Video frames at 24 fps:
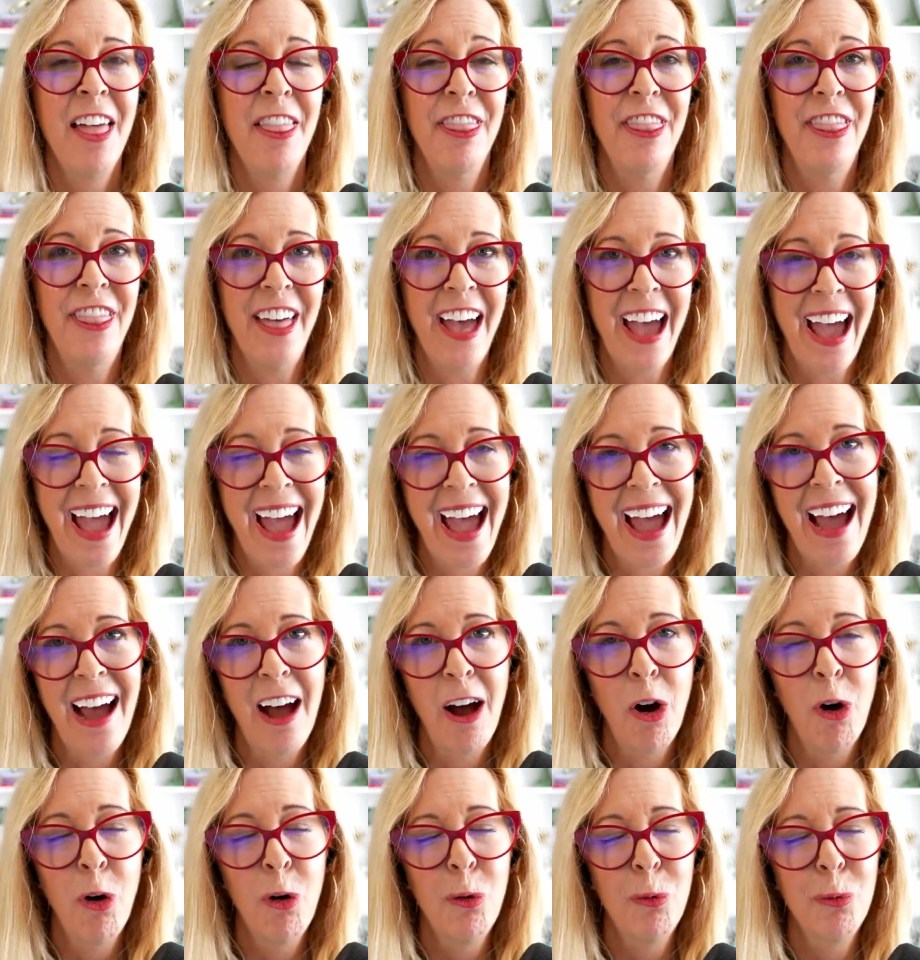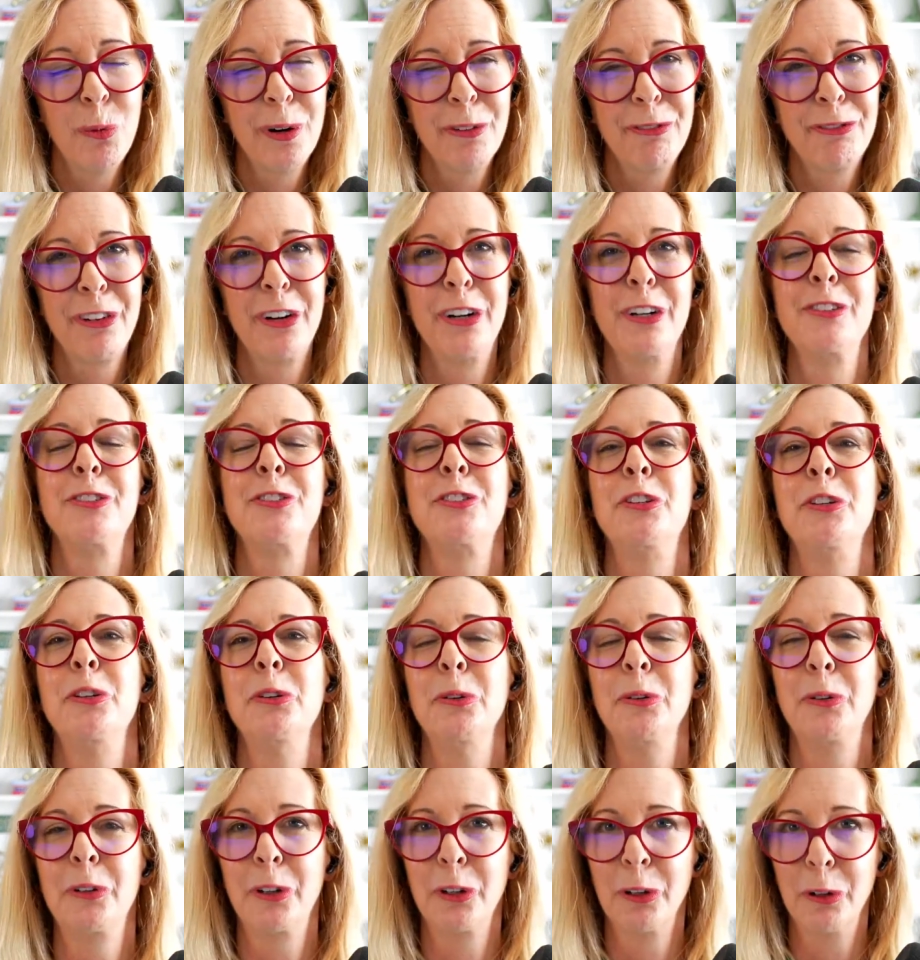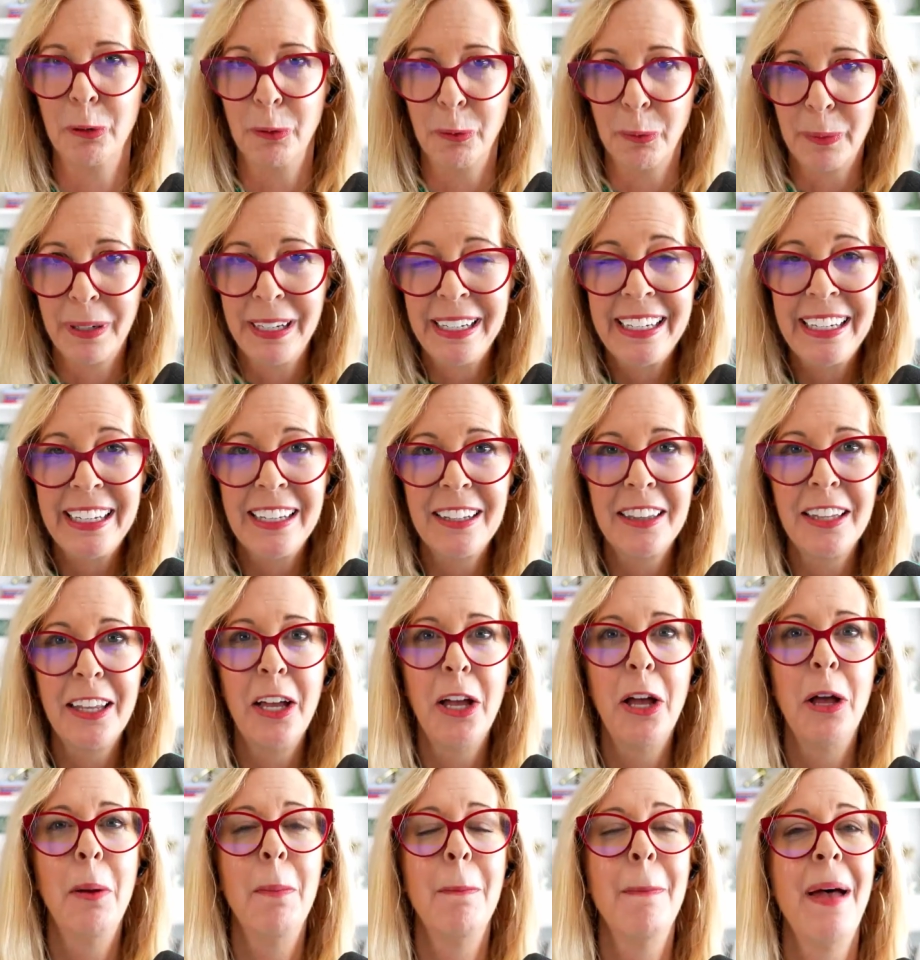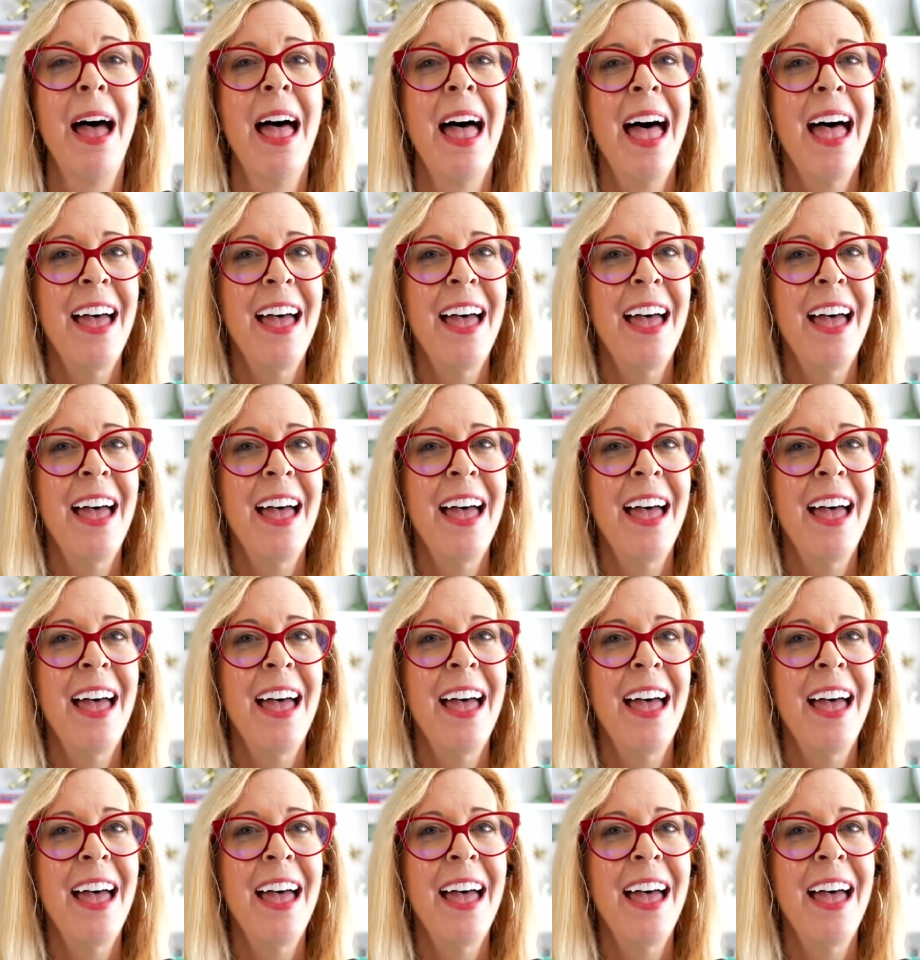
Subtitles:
The how refers to curriculum,